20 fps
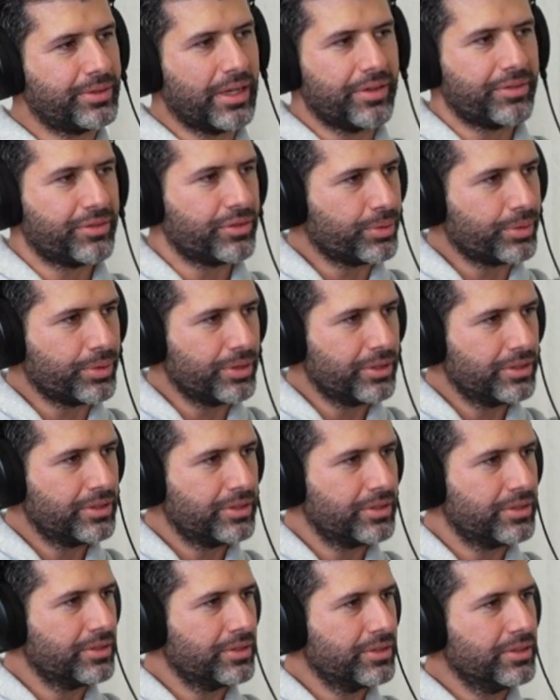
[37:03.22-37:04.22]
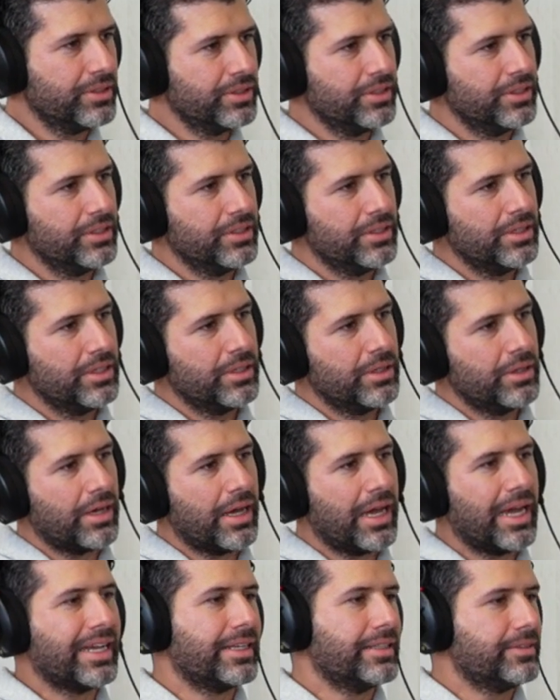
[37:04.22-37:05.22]
afterwards.
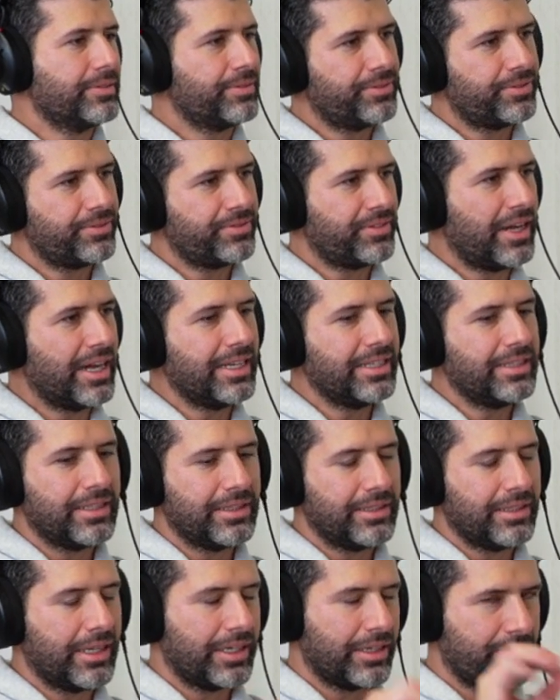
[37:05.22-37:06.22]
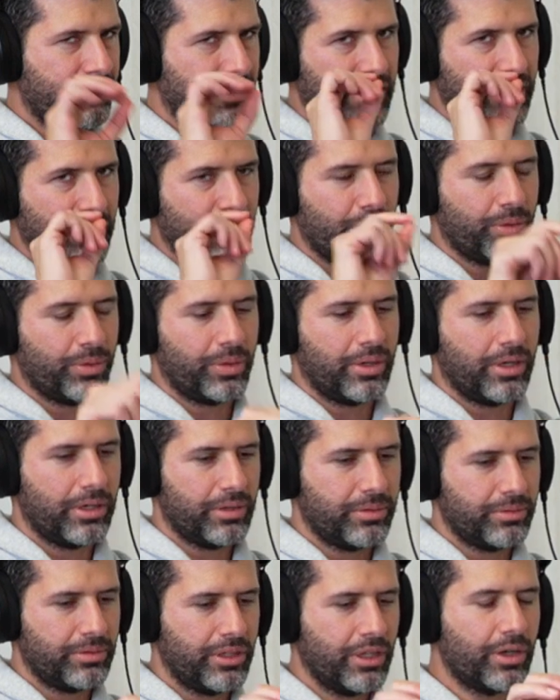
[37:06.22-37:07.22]
I can find it, like if I know
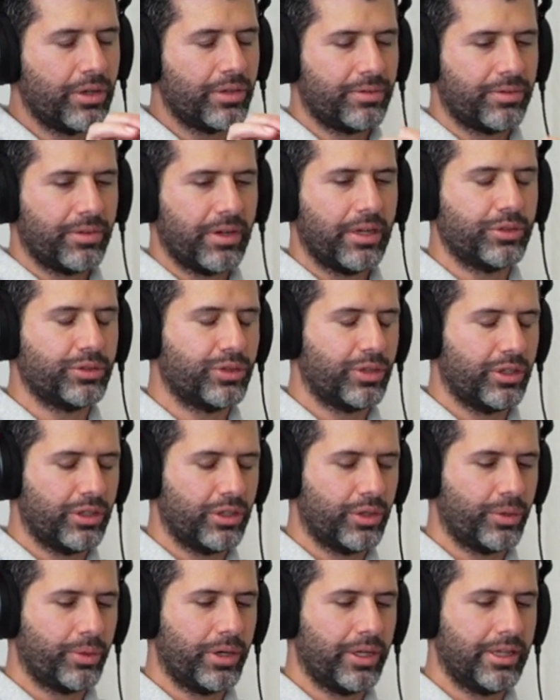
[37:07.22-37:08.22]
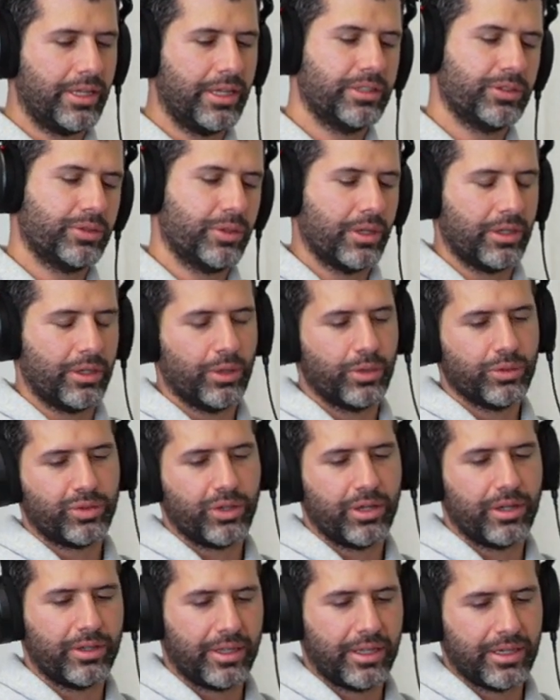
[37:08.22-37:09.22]
where, if I usually know where I did it, so I go
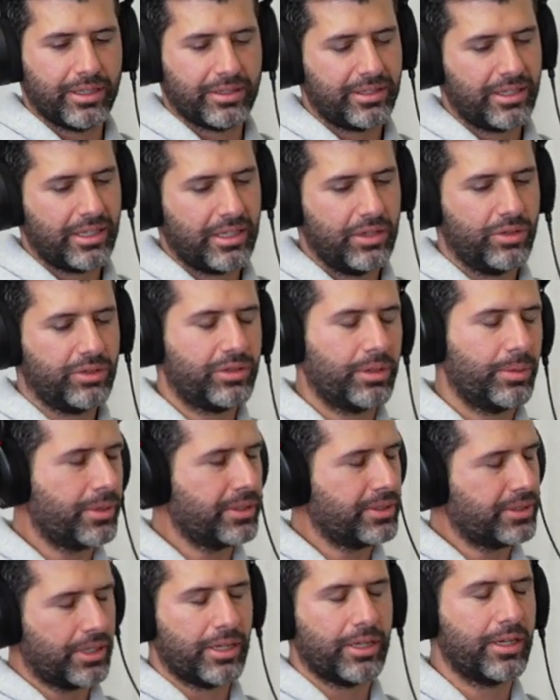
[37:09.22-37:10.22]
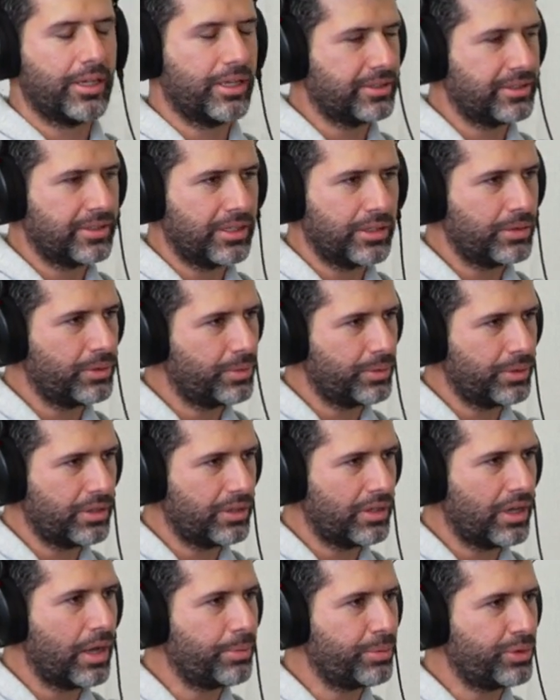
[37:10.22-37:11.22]
try to get a signal. Sometimes I can get a signal with a
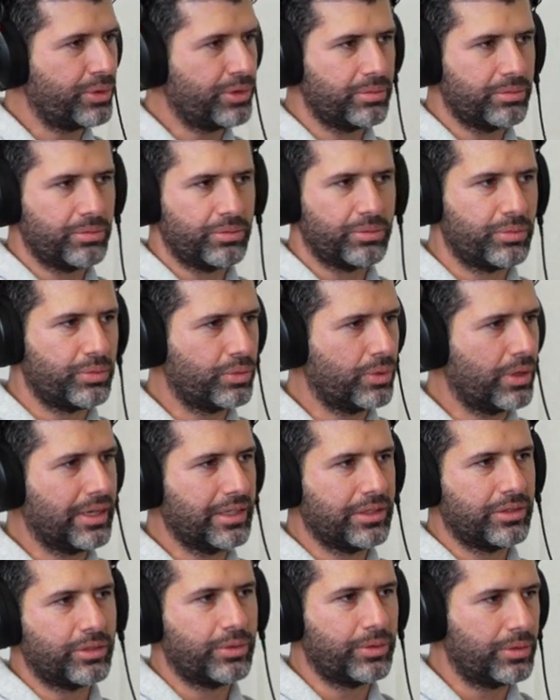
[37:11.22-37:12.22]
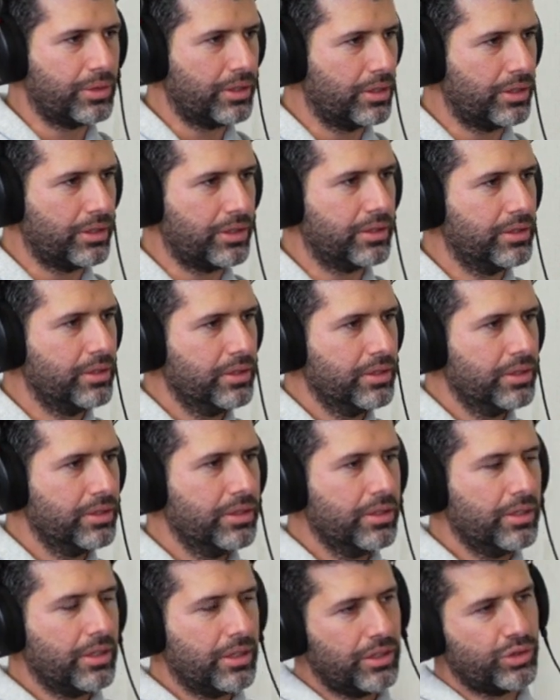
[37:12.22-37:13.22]
Doppler right into the
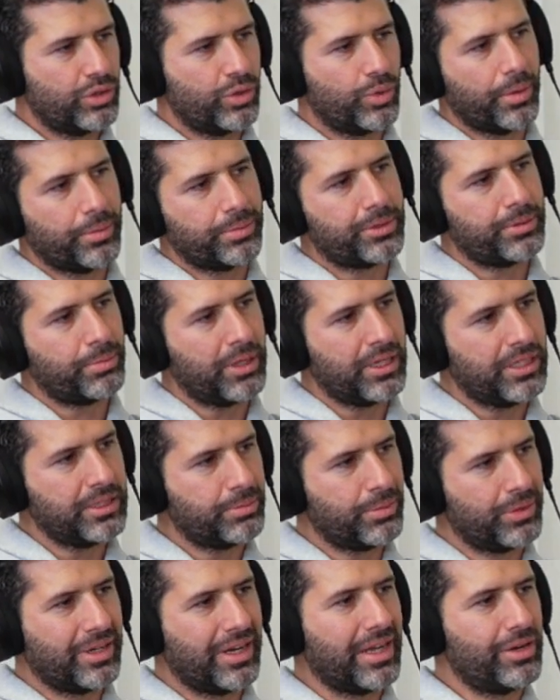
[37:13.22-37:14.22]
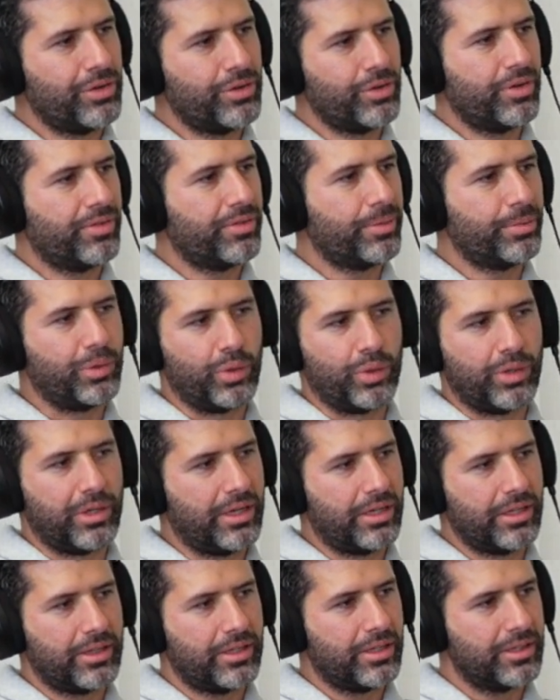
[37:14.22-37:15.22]
interweb space, but I don't know if I'm doing
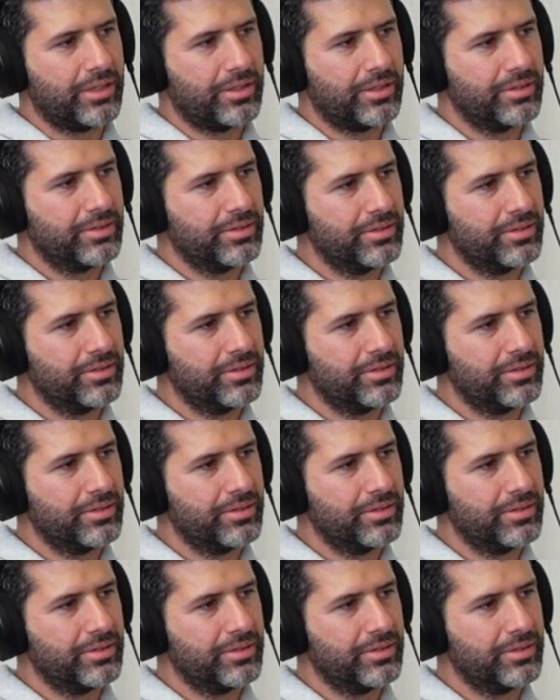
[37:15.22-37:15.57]
anything.